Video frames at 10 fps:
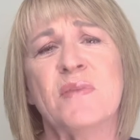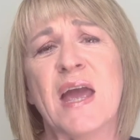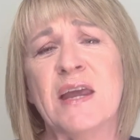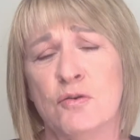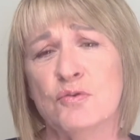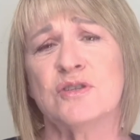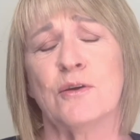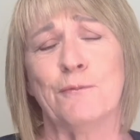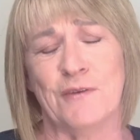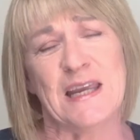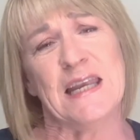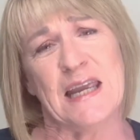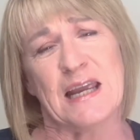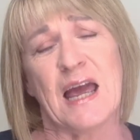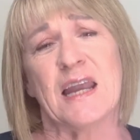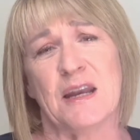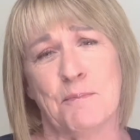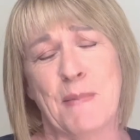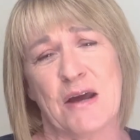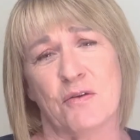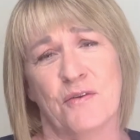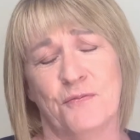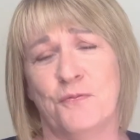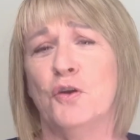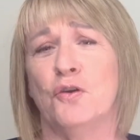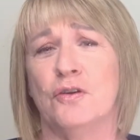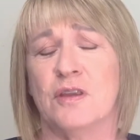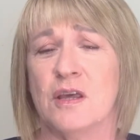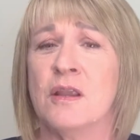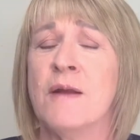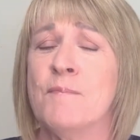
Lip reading: and also feeding an amount of food that